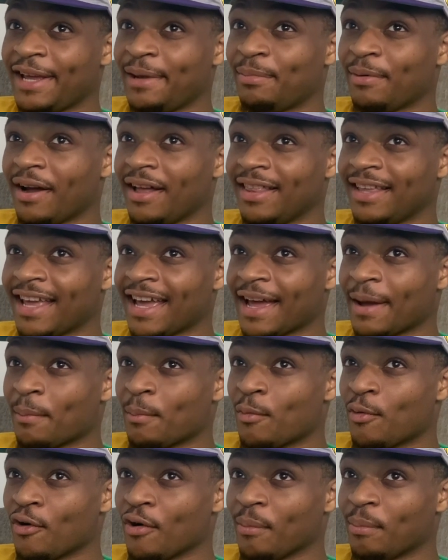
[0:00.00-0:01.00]
he probably had
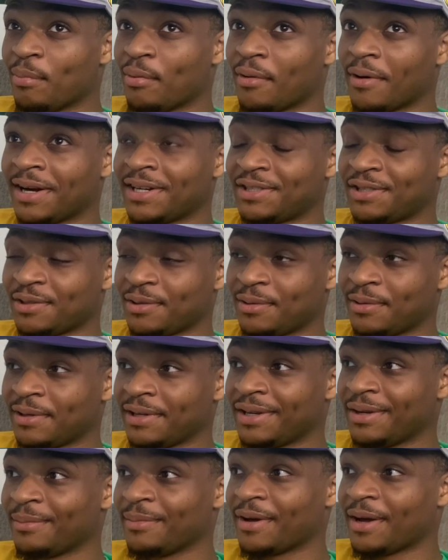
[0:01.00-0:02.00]
more pressure
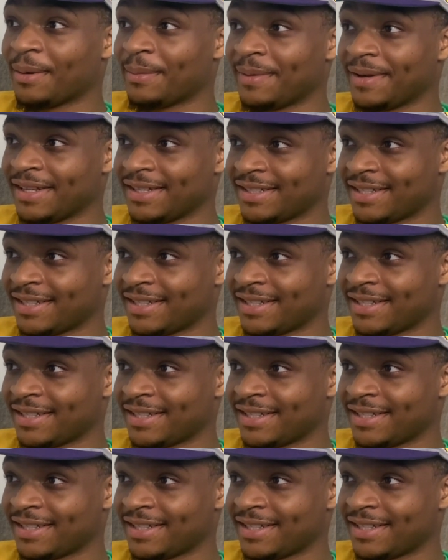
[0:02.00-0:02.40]
on him coming